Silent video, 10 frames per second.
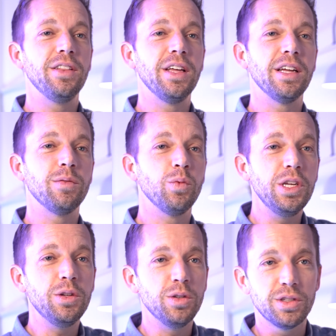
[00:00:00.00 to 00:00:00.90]
that we
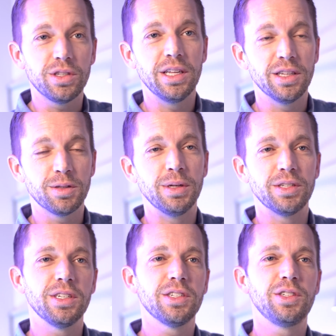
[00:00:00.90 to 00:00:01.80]
use in this
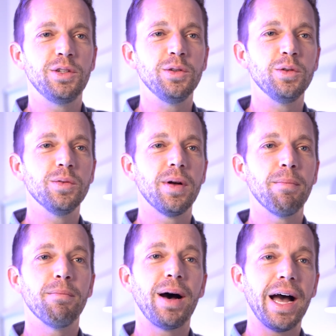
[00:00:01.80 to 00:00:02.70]
business to
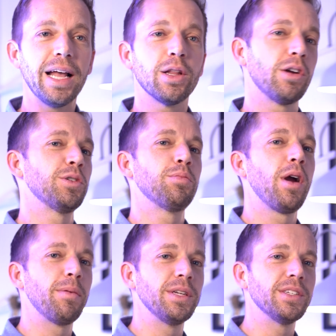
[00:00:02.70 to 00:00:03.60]
buy larger
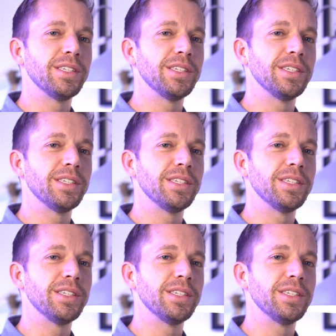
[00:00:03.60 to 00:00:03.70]
properties.